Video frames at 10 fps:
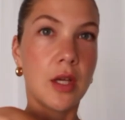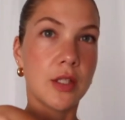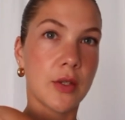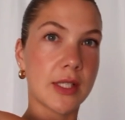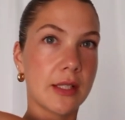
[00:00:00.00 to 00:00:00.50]

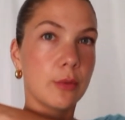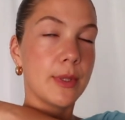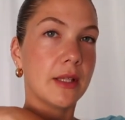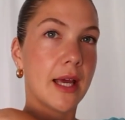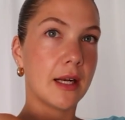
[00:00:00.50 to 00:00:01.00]
So it's a little
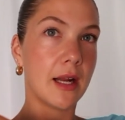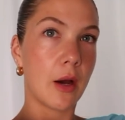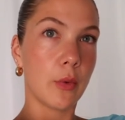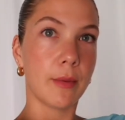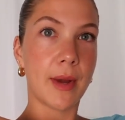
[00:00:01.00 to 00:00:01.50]
bit later
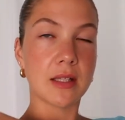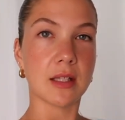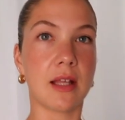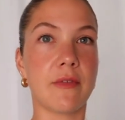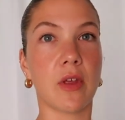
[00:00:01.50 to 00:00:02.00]
now. We're about
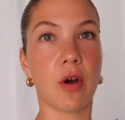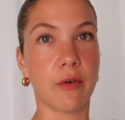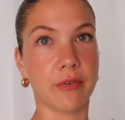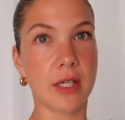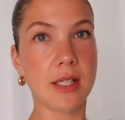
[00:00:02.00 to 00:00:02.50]
to leave the
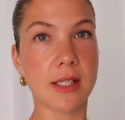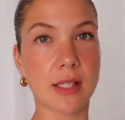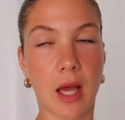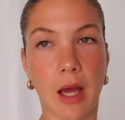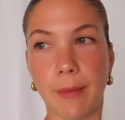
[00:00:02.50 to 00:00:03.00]

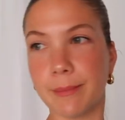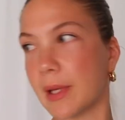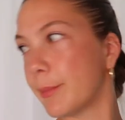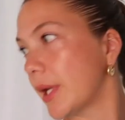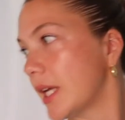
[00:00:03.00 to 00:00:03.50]
office.
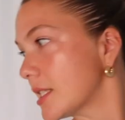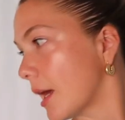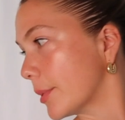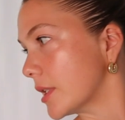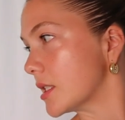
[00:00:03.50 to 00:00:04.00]
A bit has
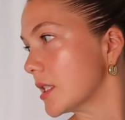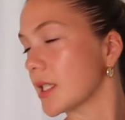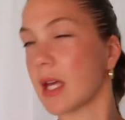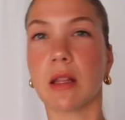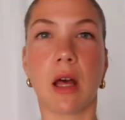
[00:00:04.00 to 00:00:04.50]
happened
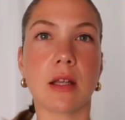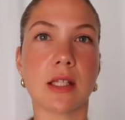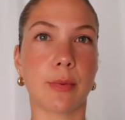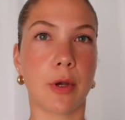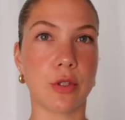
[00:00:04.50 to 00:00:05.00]
since I
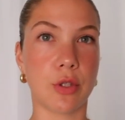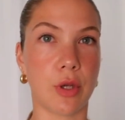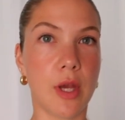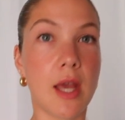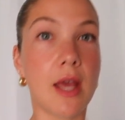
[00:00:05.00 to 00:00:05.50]
last spoke to you.